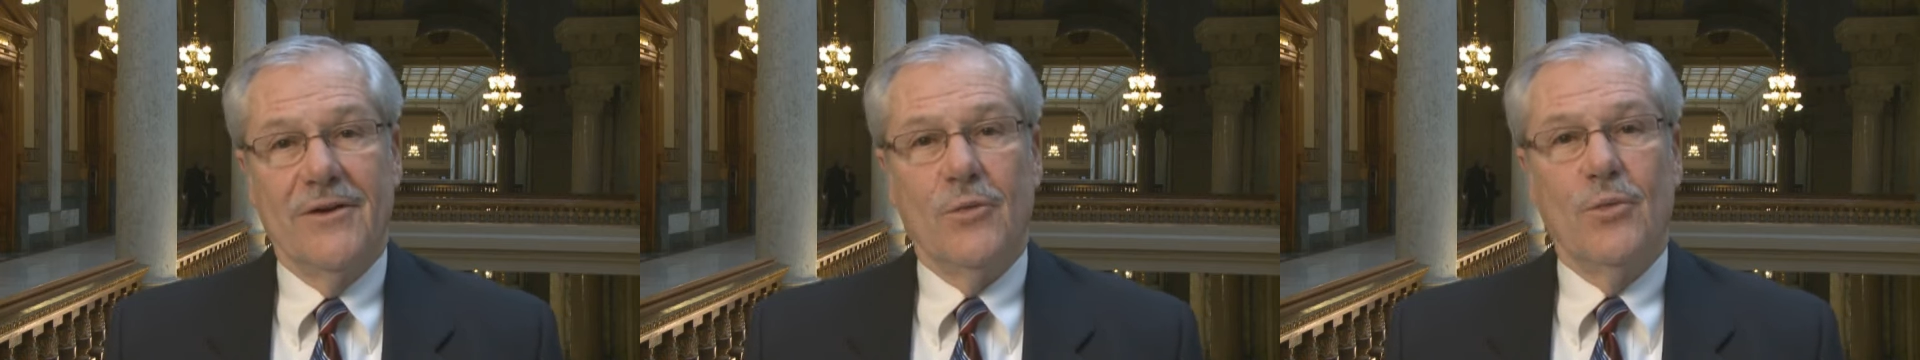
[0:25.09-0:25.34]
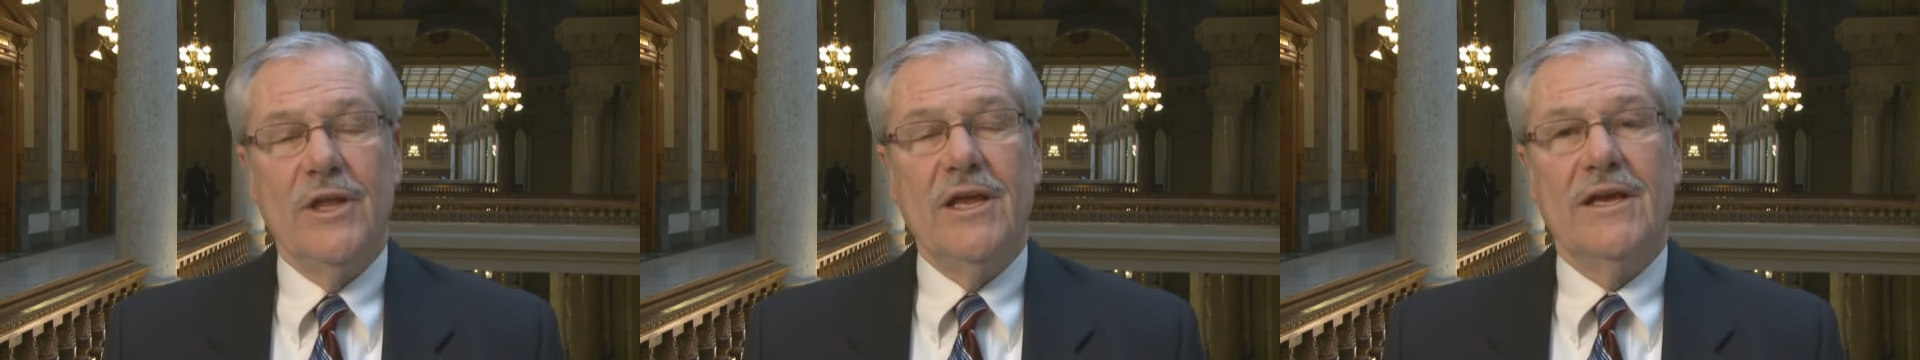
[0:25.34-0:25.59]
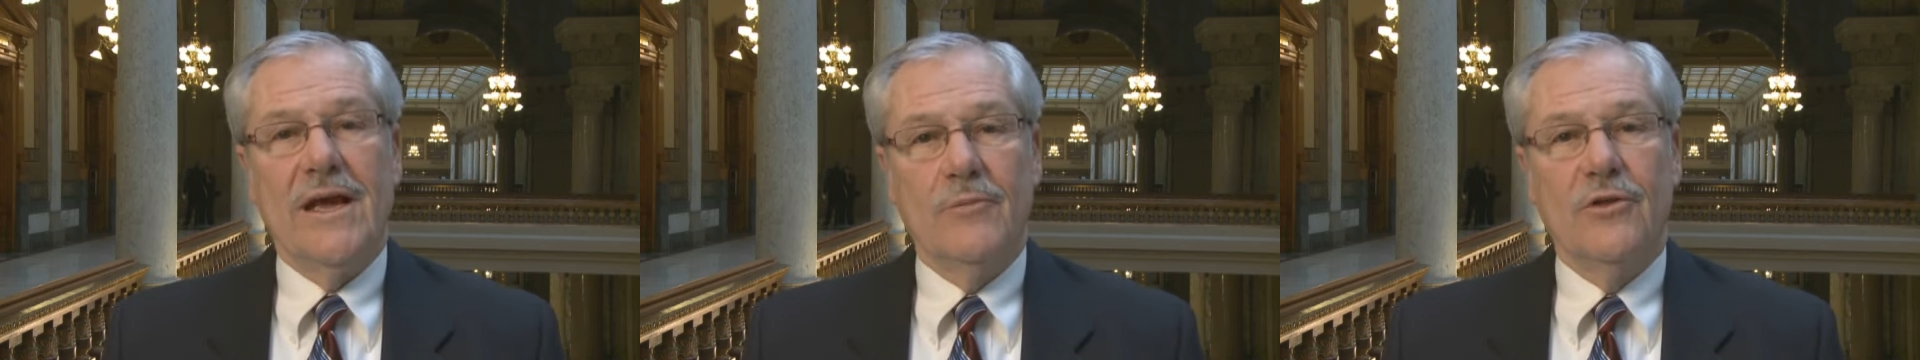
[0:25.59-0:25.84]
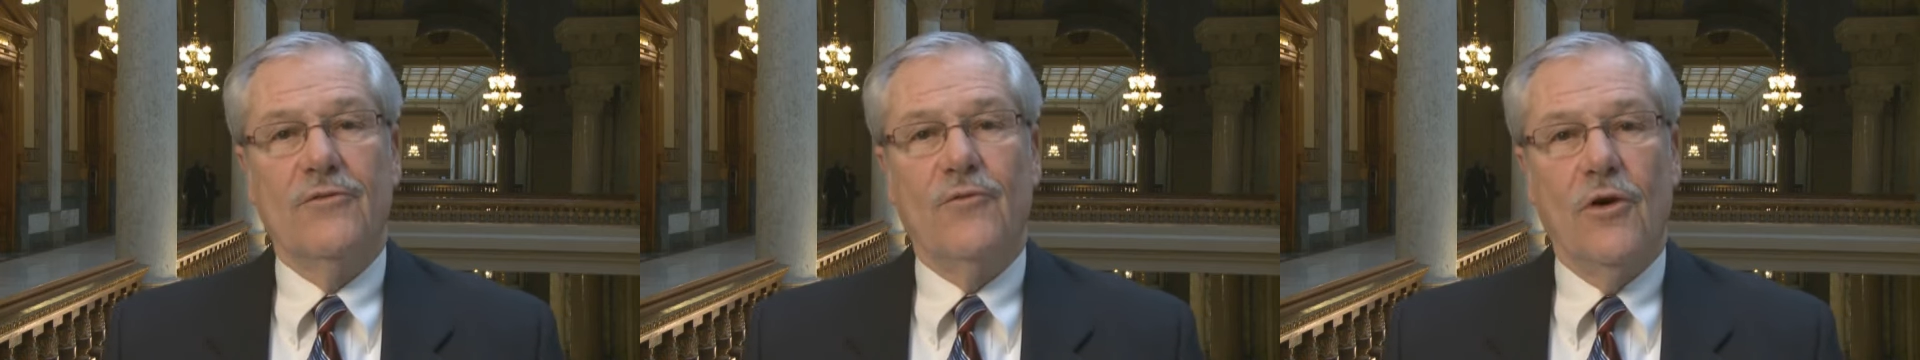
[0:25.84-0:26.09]
really come
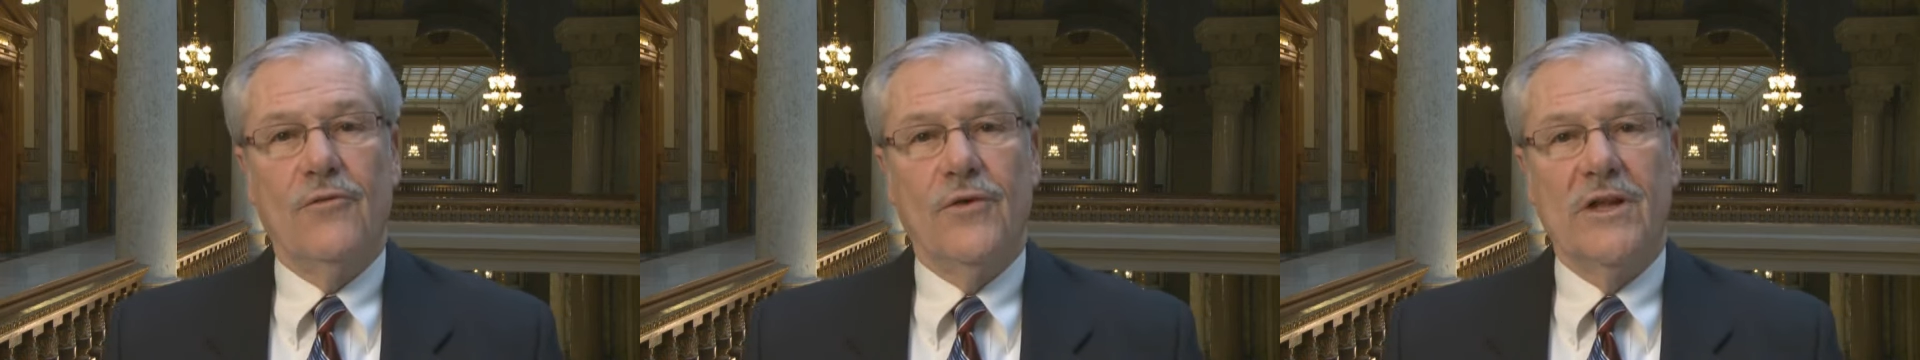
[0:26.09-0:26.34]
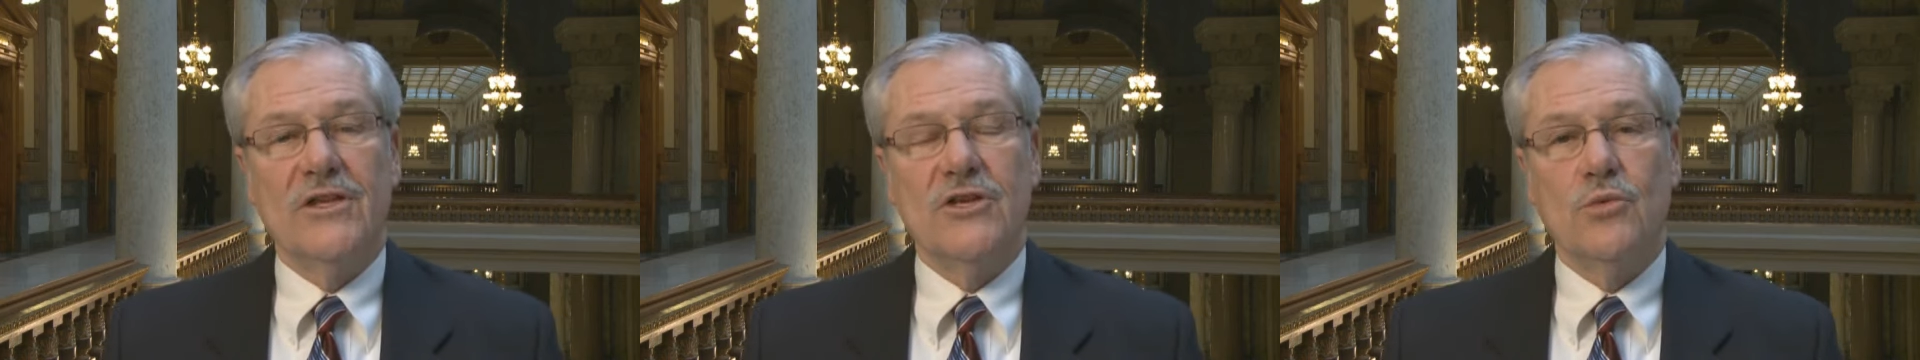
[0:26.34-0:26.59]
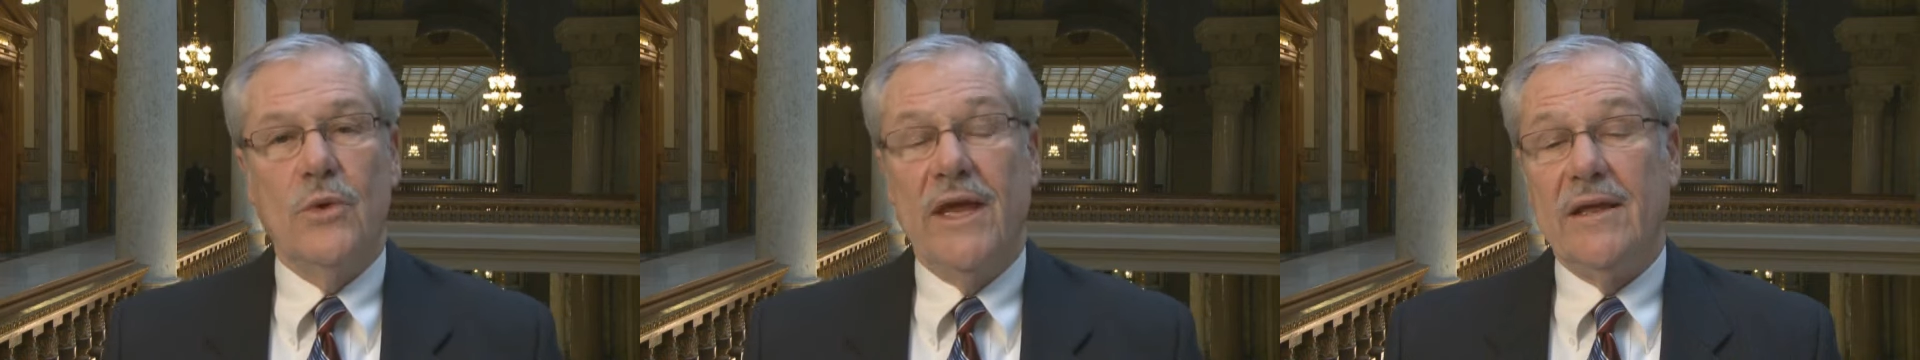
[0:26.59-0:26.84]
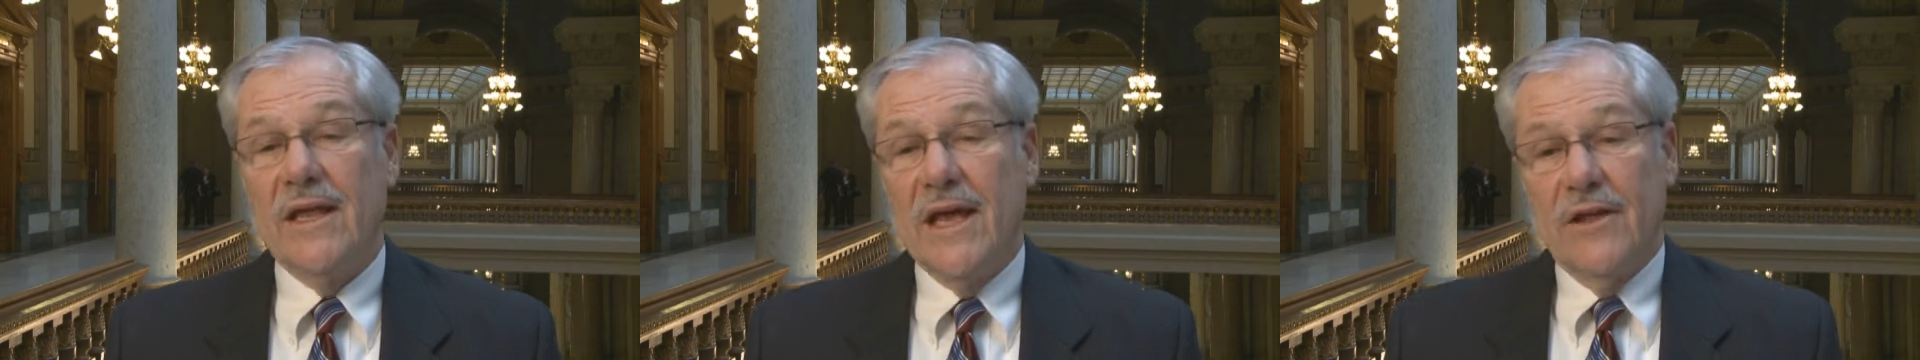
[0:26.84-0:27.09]
to the forefront this week.